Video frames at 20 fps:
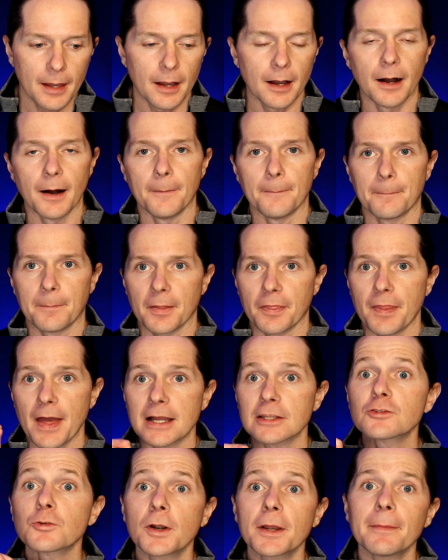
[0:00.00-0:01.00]
but
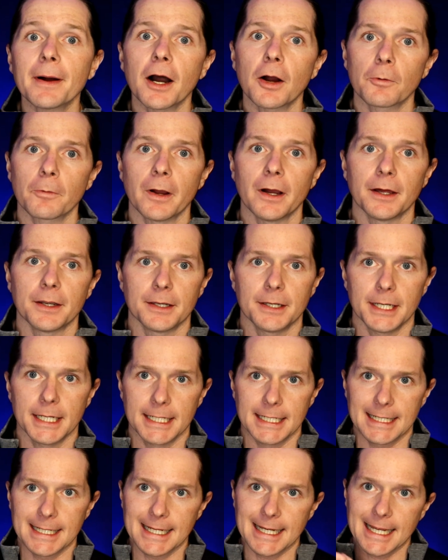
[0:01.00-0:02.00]
that 20-mile
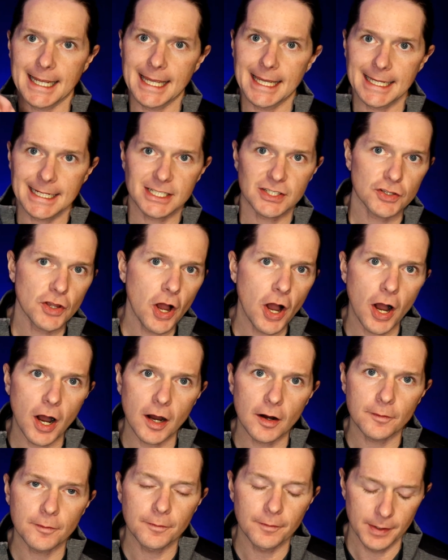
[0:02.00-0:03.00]
run kicks
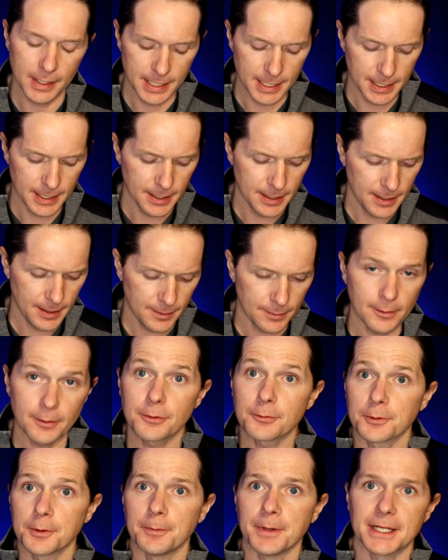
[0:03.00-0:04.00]
off the
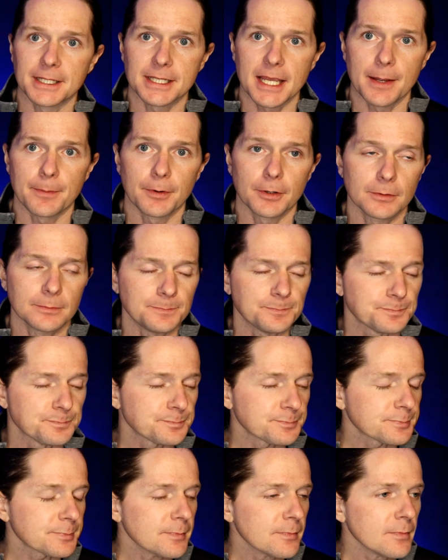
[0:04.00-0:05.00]
3-week taper.
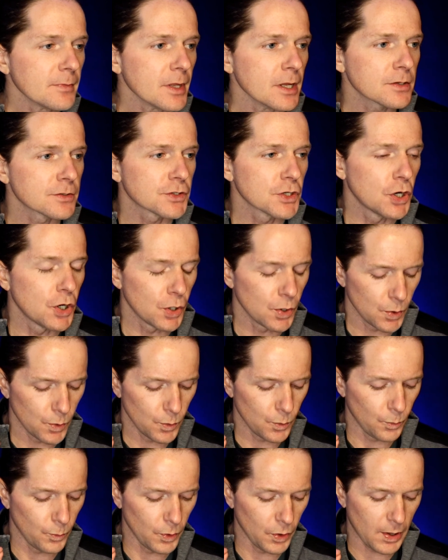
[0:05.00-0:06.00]

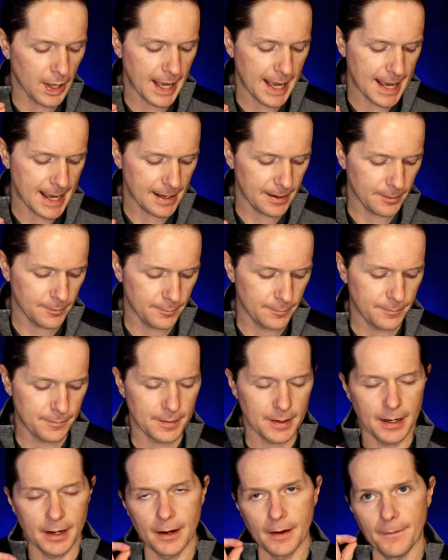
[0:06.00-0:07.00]
So we'll
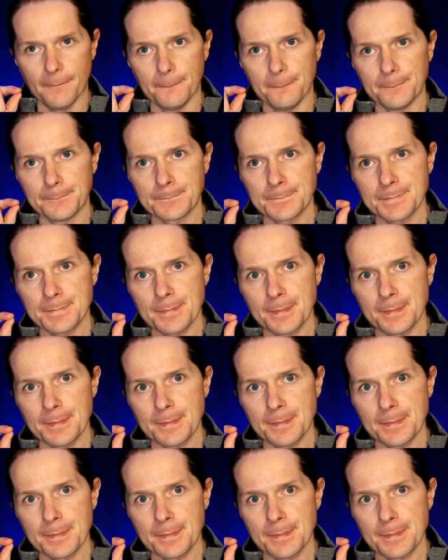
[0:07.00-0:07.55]
have a